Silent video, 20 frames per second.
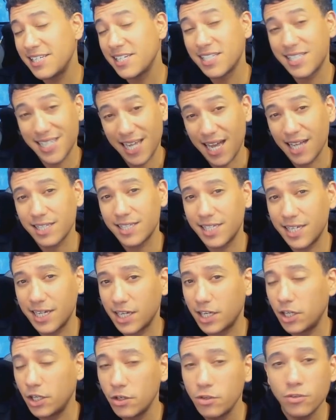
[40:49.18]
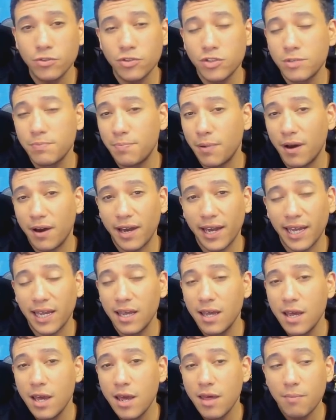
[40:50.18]
tactic used by
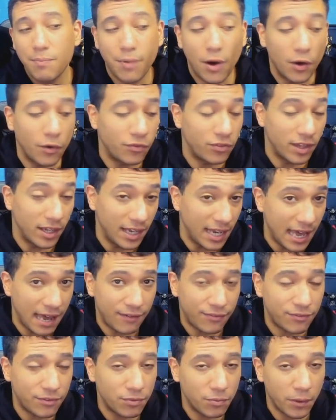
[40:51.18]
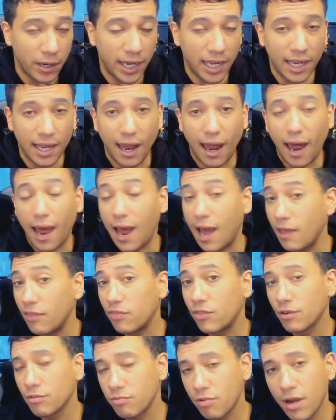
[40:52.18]
both the left wing
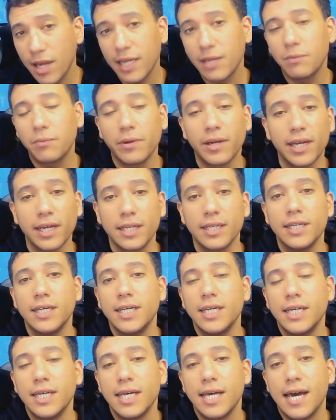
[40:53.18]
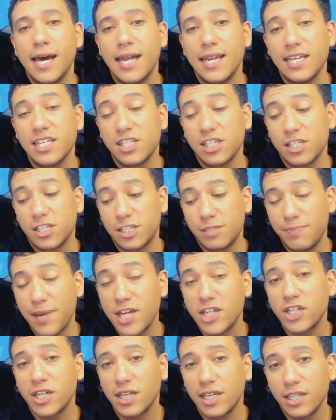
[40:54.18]
and the right wing, and it's
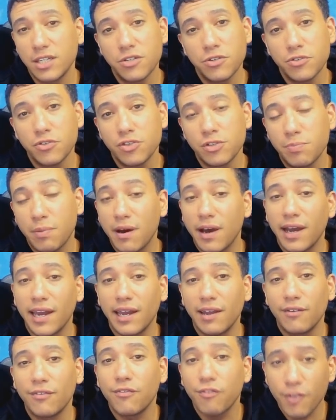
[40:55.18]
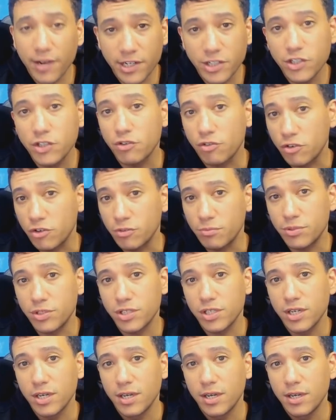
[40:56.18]
especially used by fringe
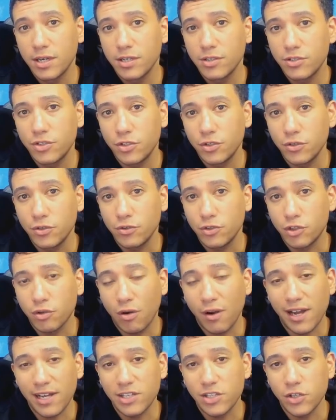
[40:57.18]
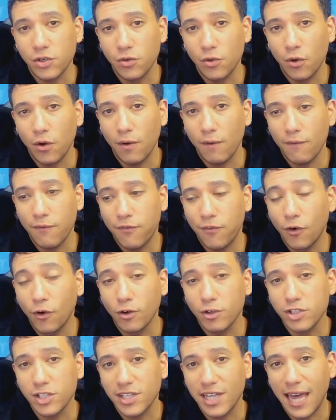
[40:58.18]
groups to try to
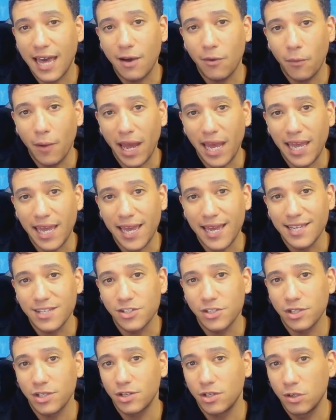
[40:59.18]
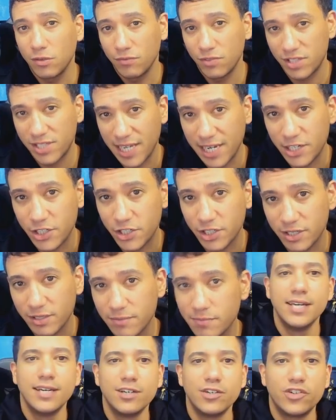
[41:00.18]
force their way into the conversation.
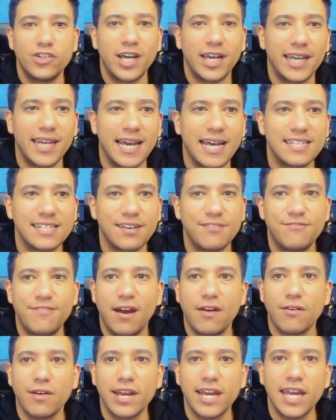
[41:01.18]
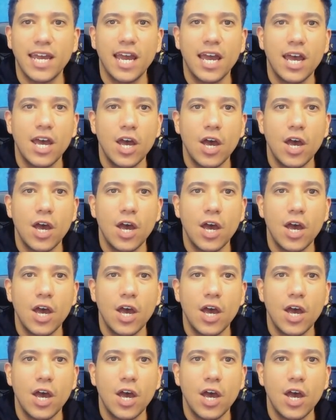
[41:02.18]
Shanny has a very